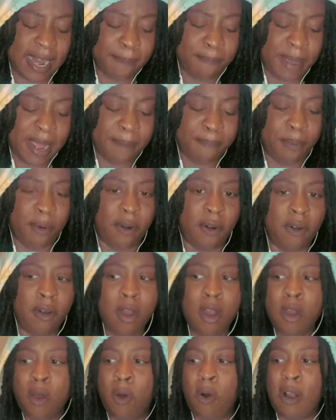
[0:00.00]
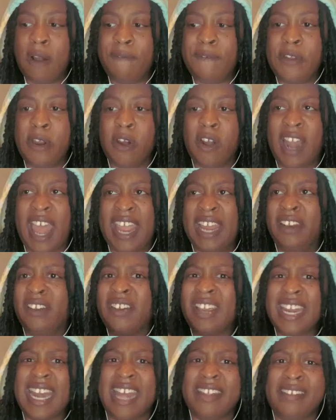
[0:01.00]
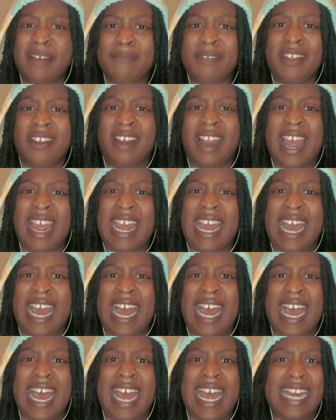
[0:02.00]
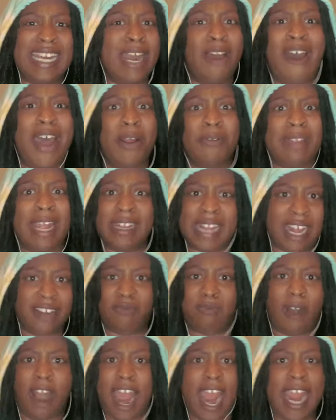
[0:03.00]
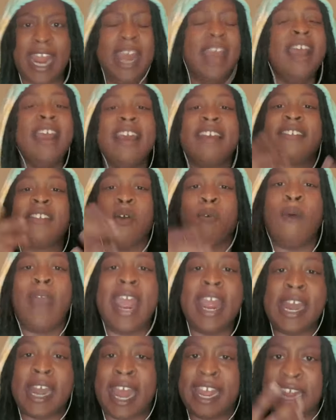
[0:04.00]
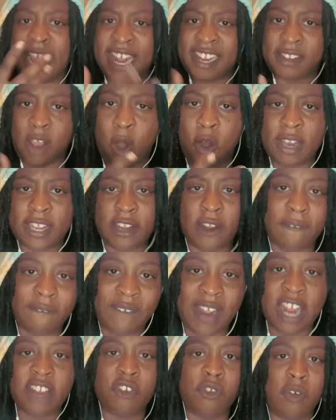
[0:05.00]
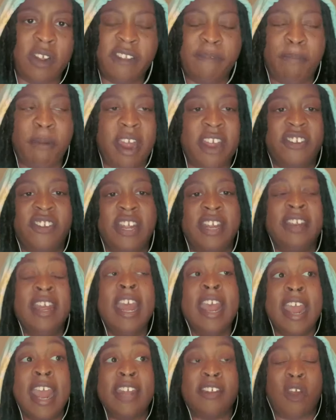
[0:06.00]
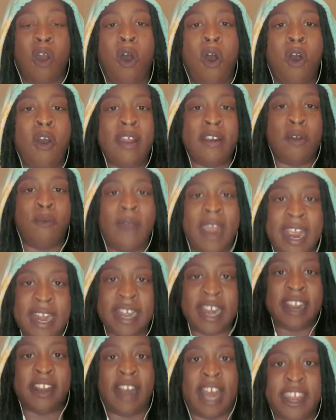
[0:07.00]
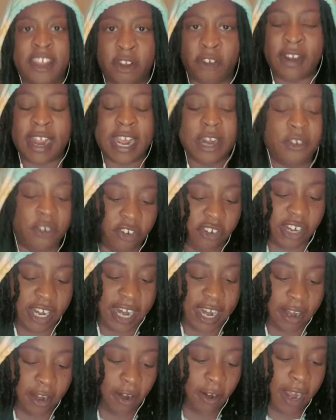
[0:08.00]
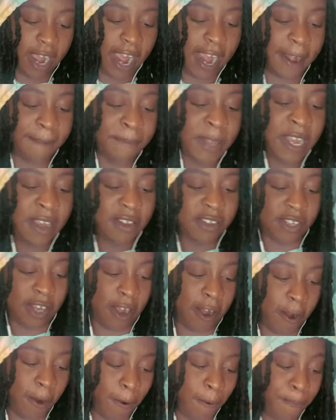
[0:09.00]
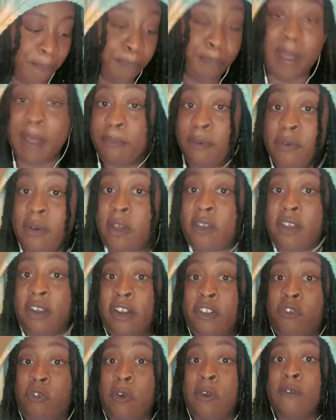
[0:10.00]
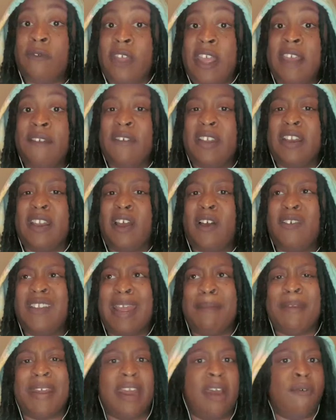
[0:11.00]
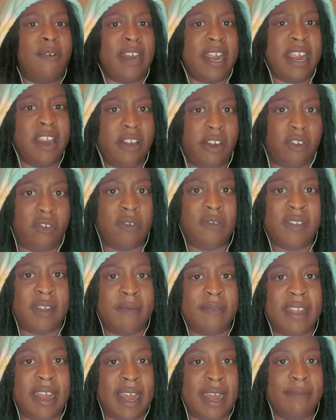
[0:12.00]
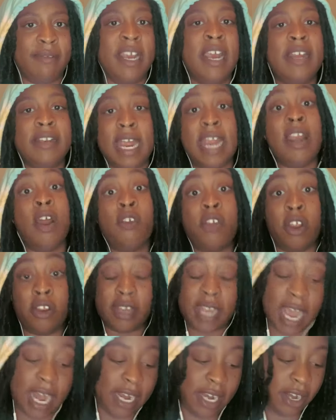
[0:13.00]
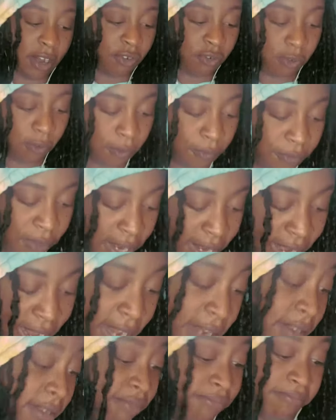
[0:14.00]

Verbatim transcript: people or if you're like looking at something, you're like, no, I don't think that's right. It's the way, like it's all in your facial expression. It's all in the way that like your energy here. Okay. So people know you're the truth, even though they might not want to hear the truth sometimes. They know you're telling the truth, and that's